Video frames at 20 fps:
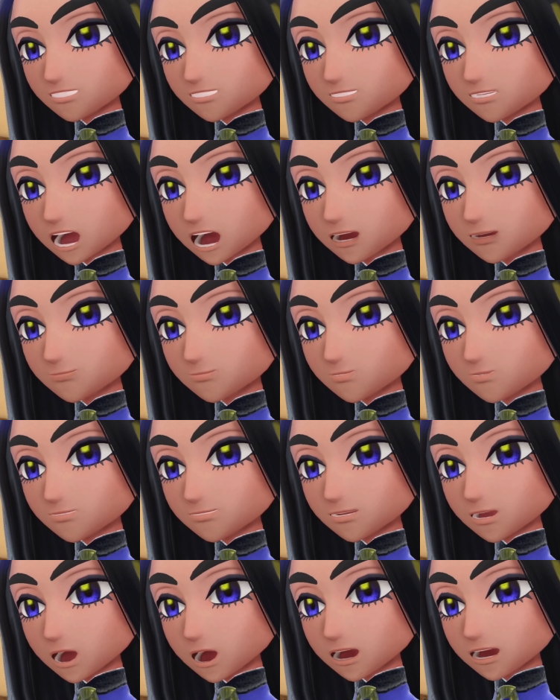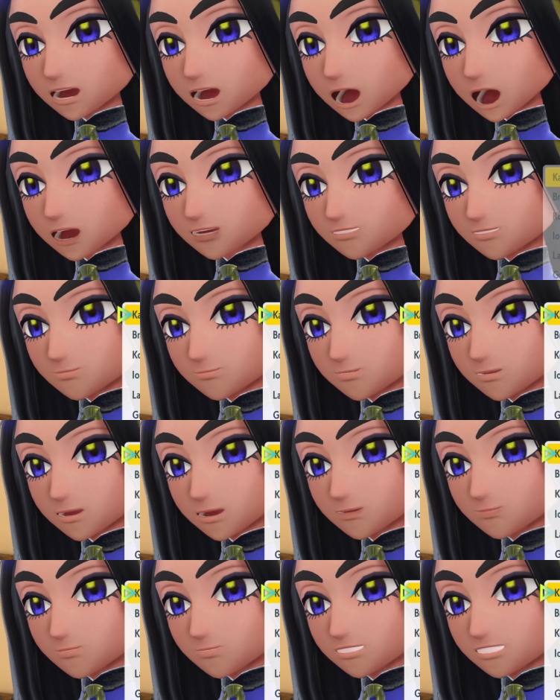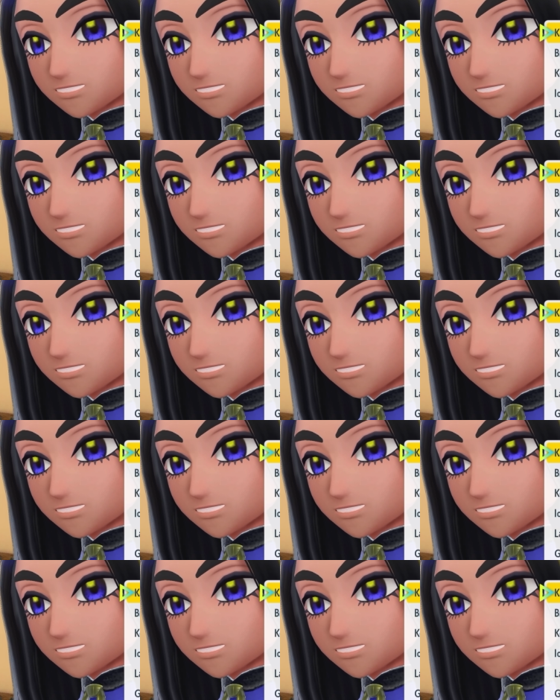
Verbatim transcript: Which gym leader did you like the most?